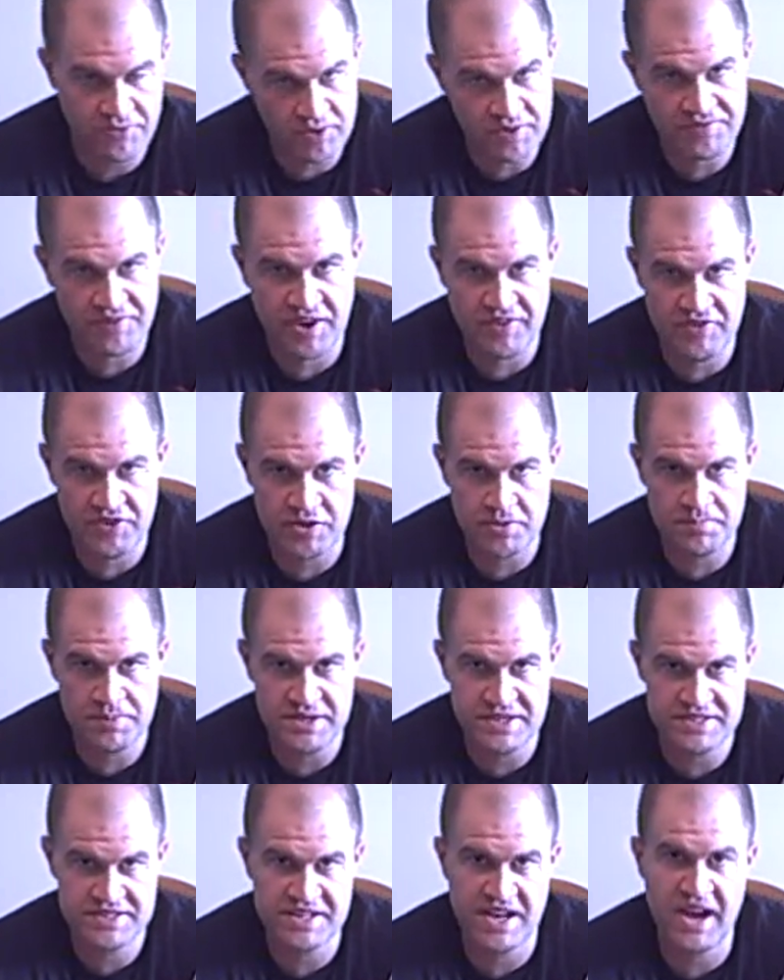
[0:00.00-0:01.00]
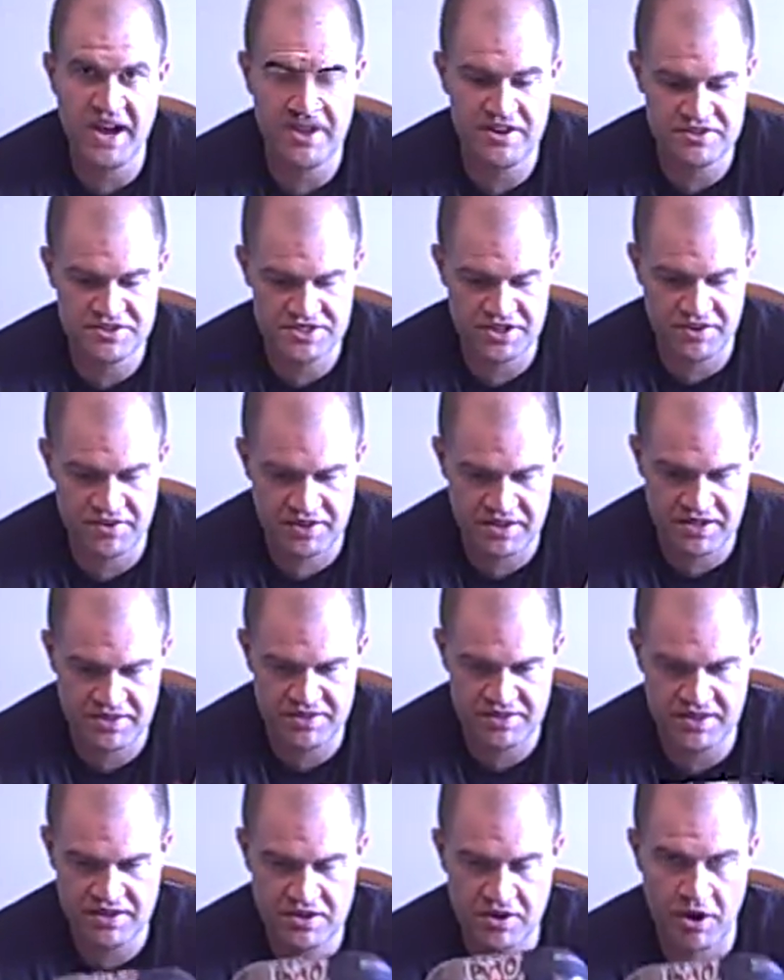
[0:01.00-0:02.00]
The 4,500 PSI are
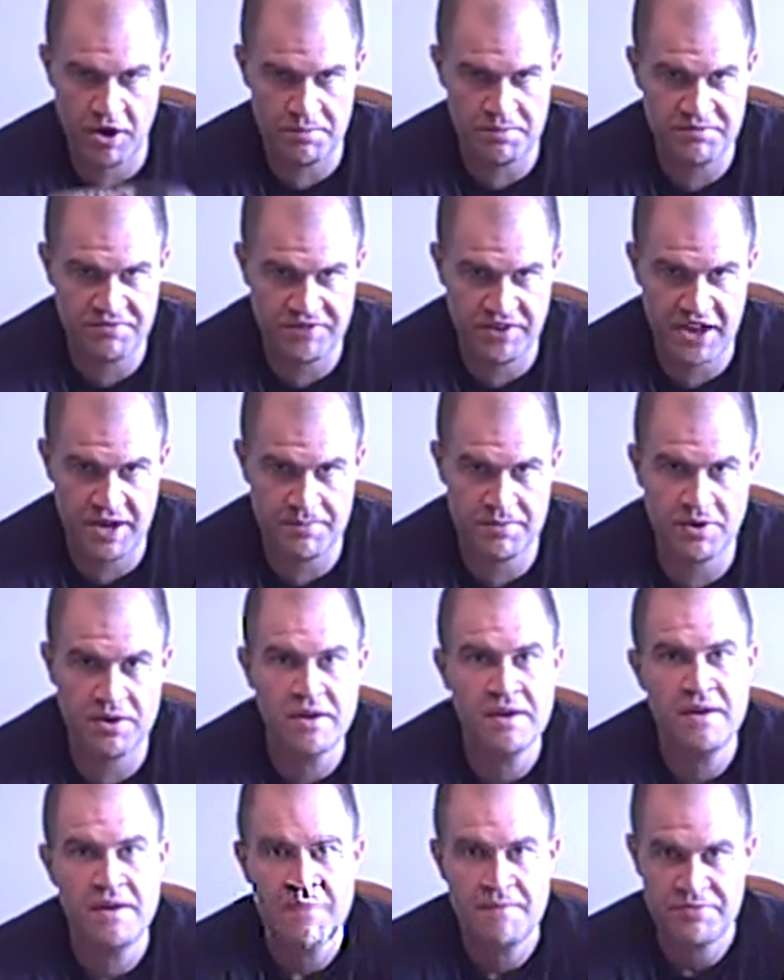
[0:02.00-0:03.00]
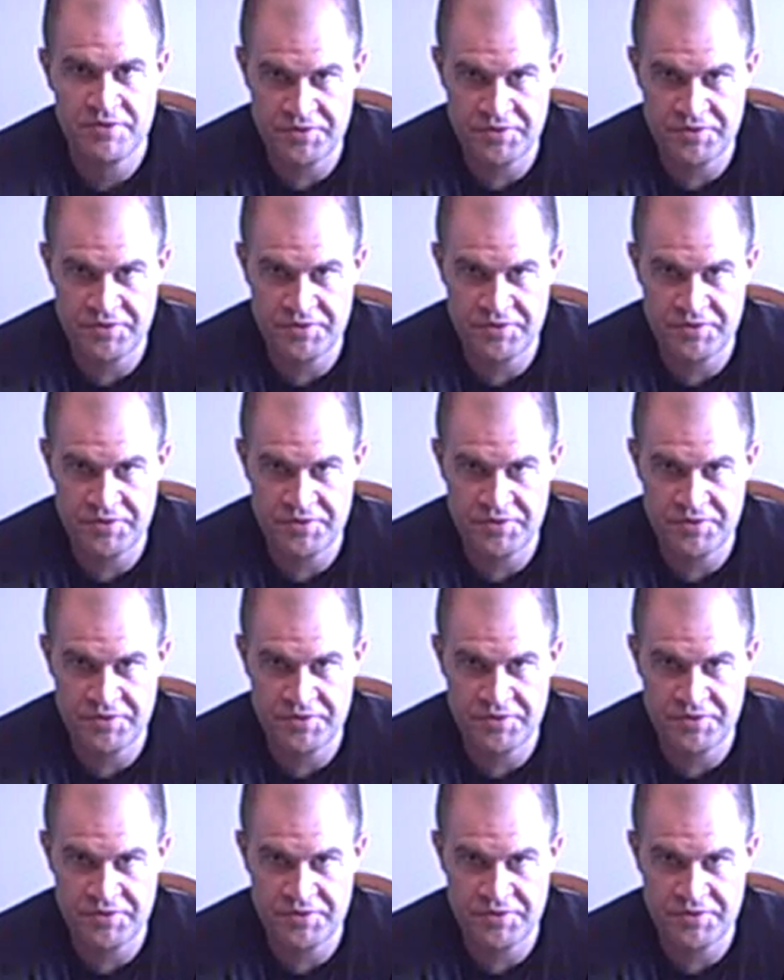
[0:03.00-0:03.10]
generally the carbon fiber.